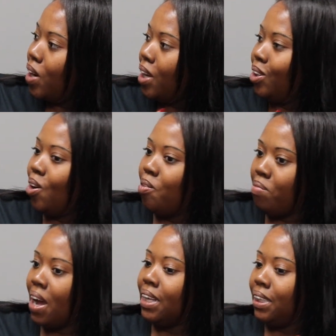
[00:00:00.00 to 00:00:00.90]
and I don't
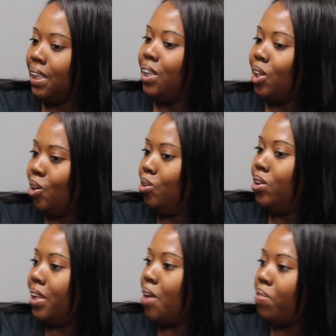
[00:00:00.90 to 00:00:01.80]
mind sending you
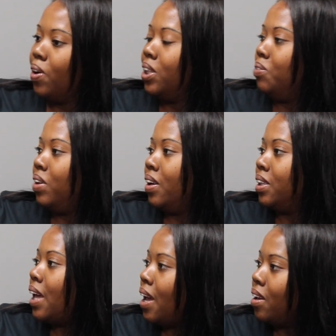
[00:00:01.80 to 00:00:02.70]
to that person
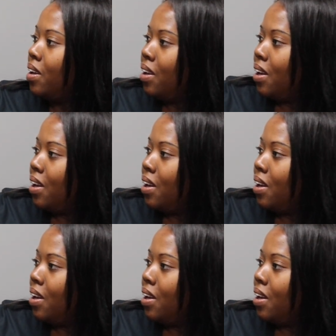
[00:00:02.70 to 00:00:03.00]
because, hey,